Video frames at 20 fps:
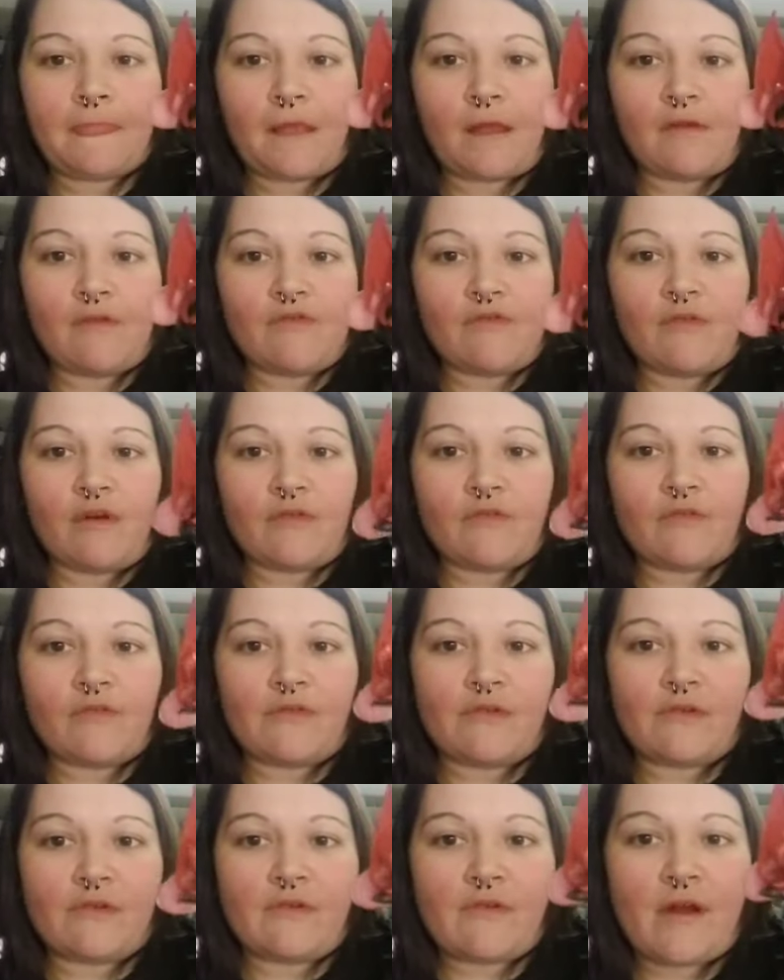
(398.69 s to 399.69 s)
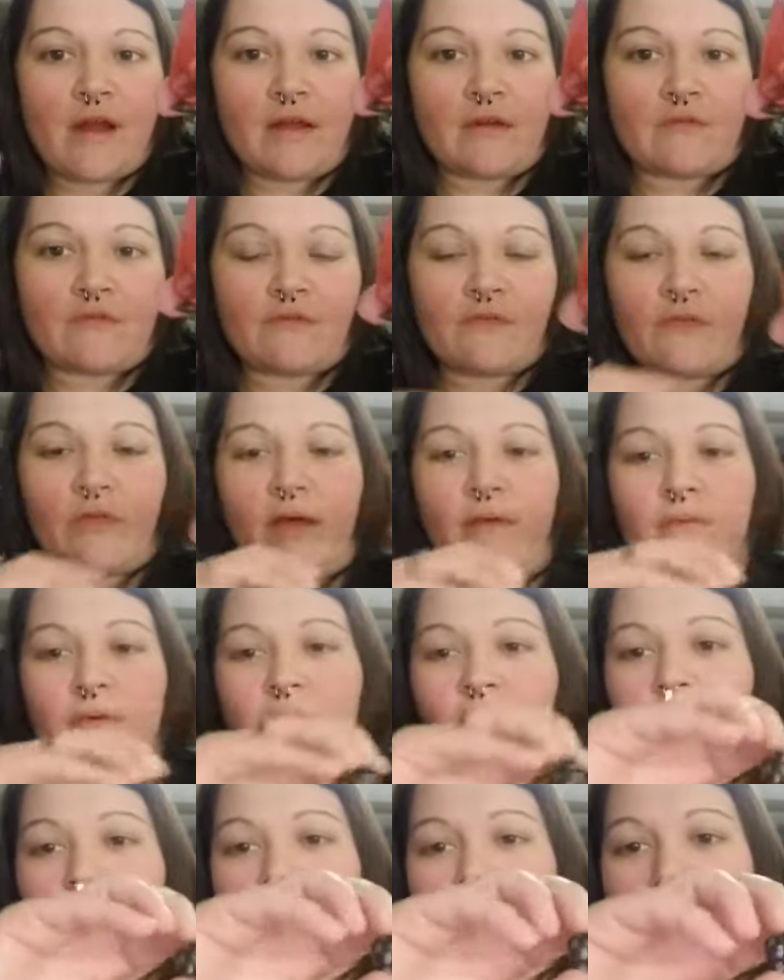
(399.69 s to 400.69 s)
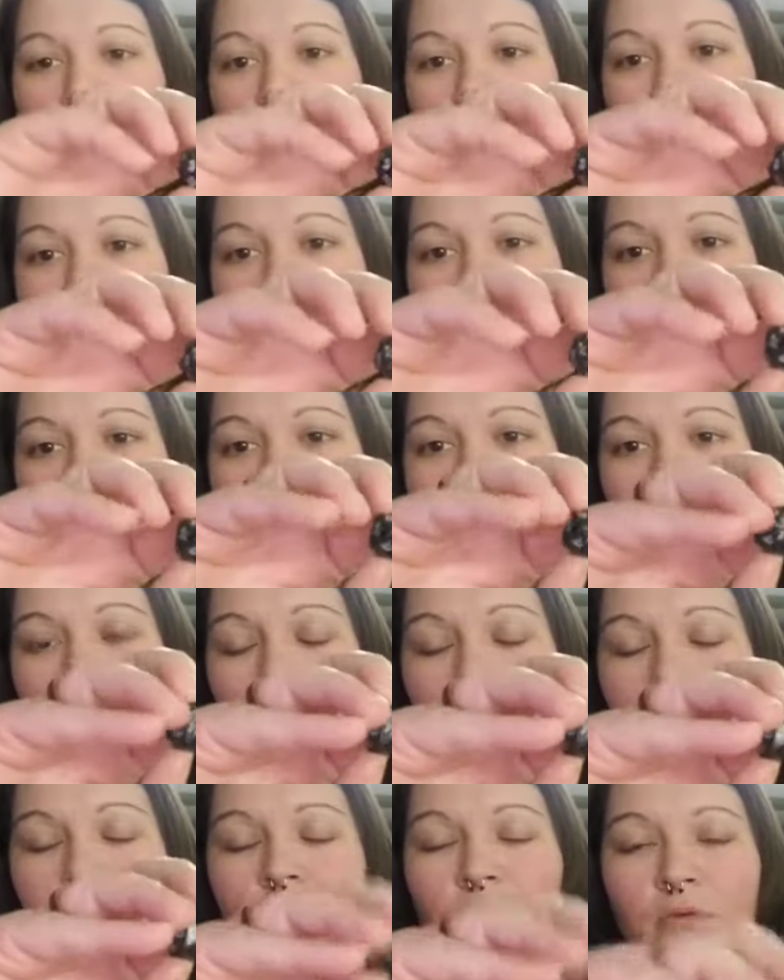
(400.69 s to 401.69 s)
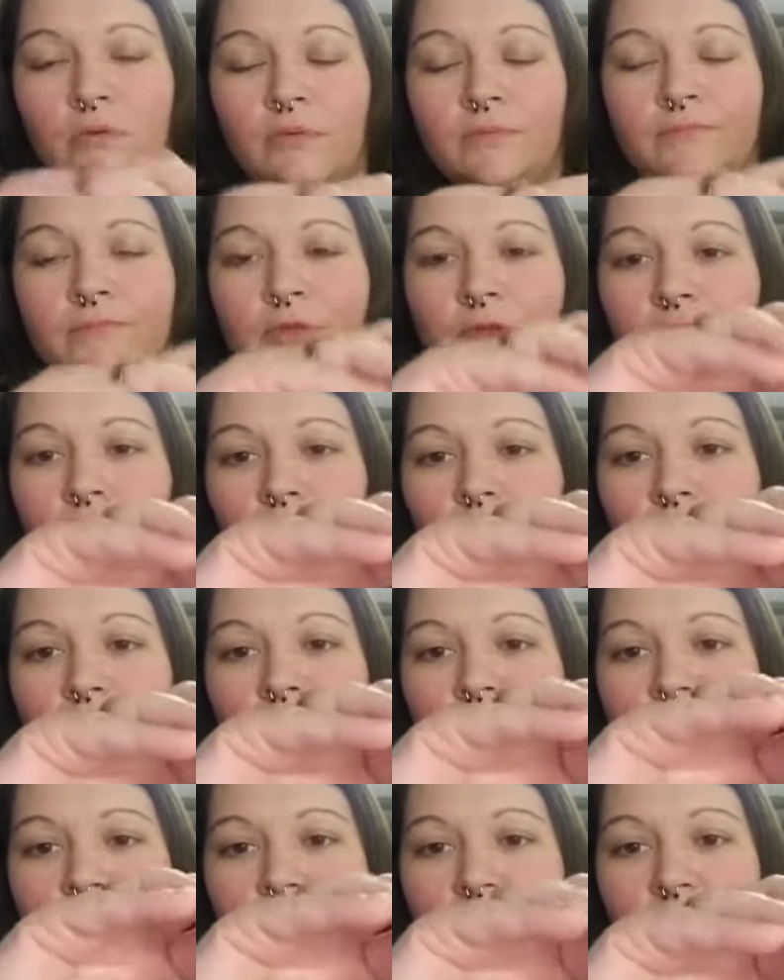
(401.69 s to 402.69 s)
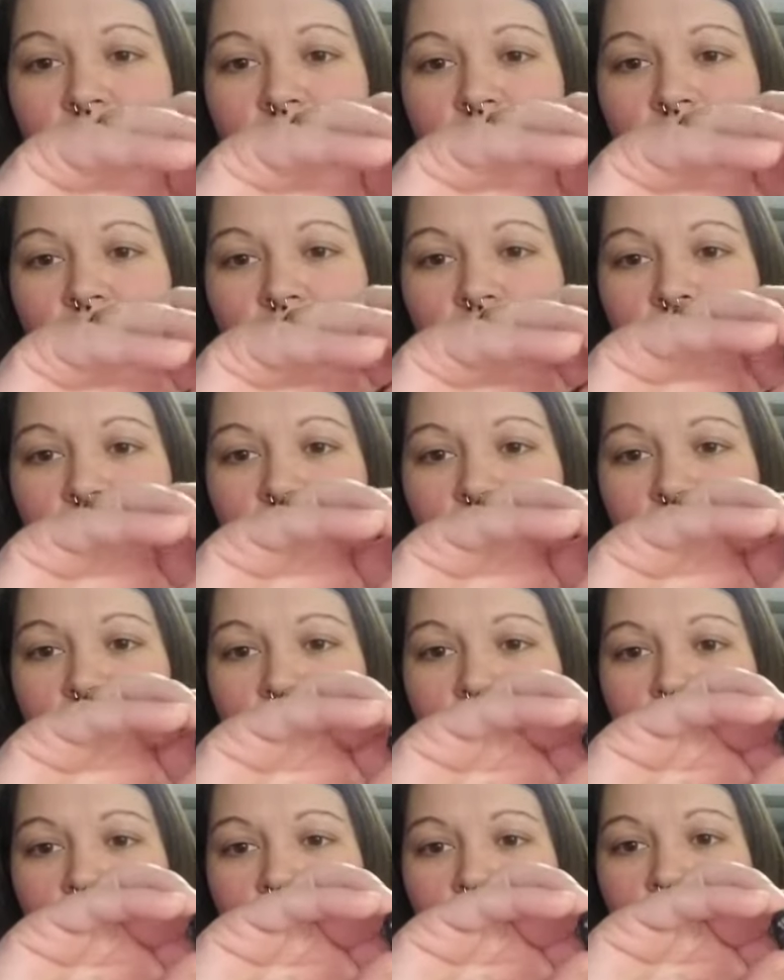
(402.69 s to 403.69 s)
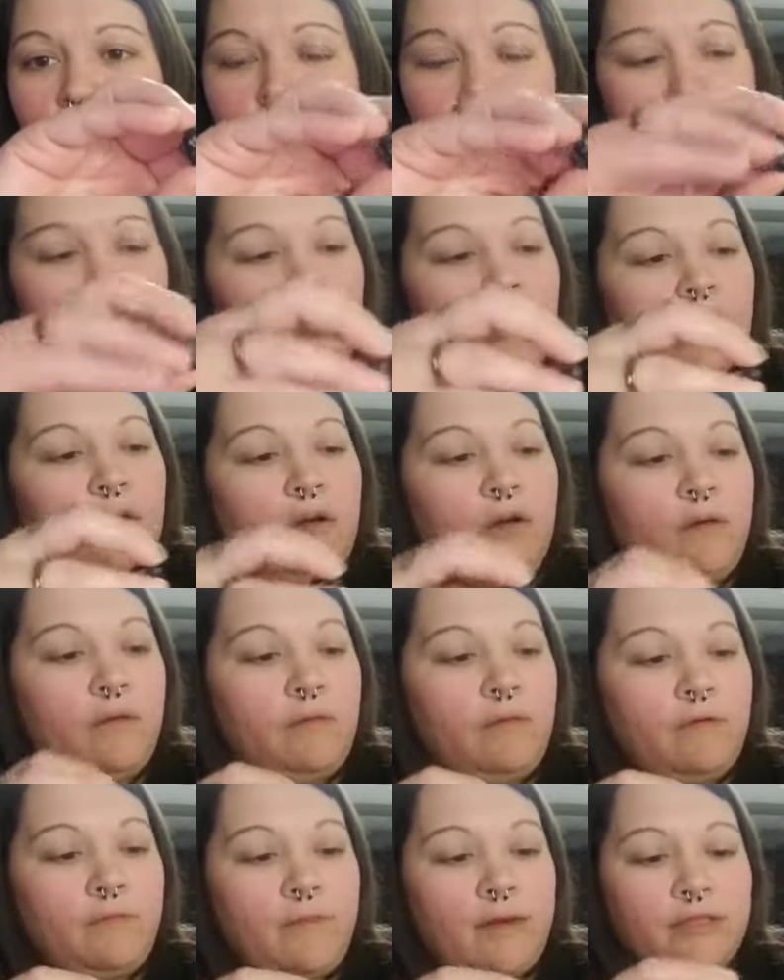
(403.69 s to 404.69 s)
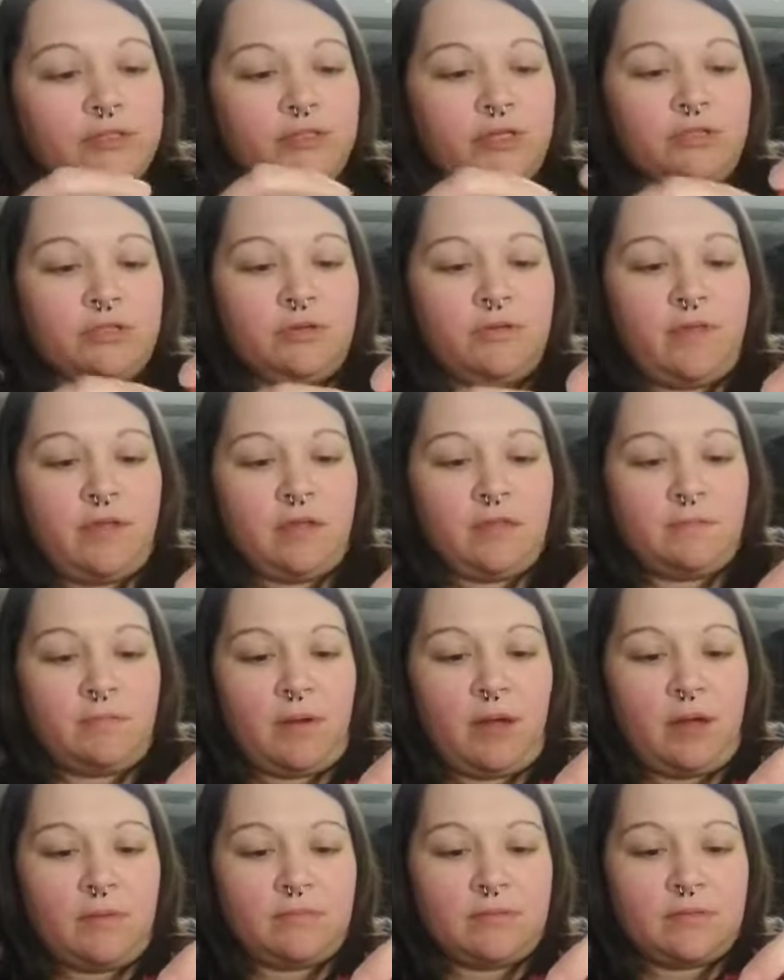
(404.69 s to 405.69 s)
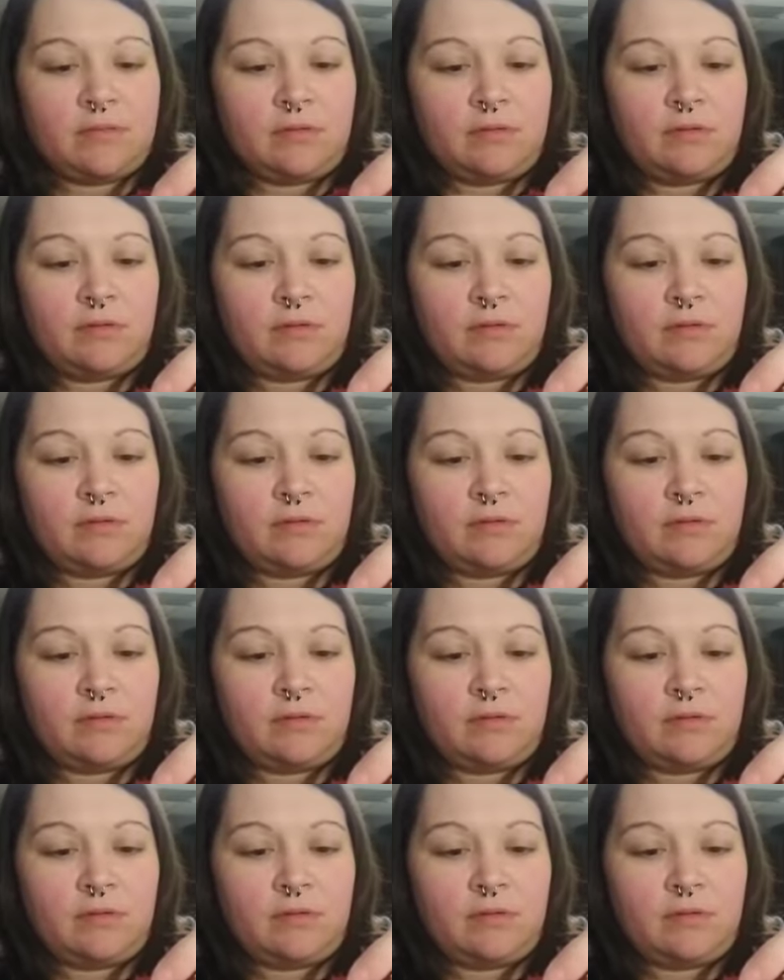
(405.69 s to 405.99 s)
Is Dungeons and Dragons. So that would actually do really, really good with my Stranger Things pops.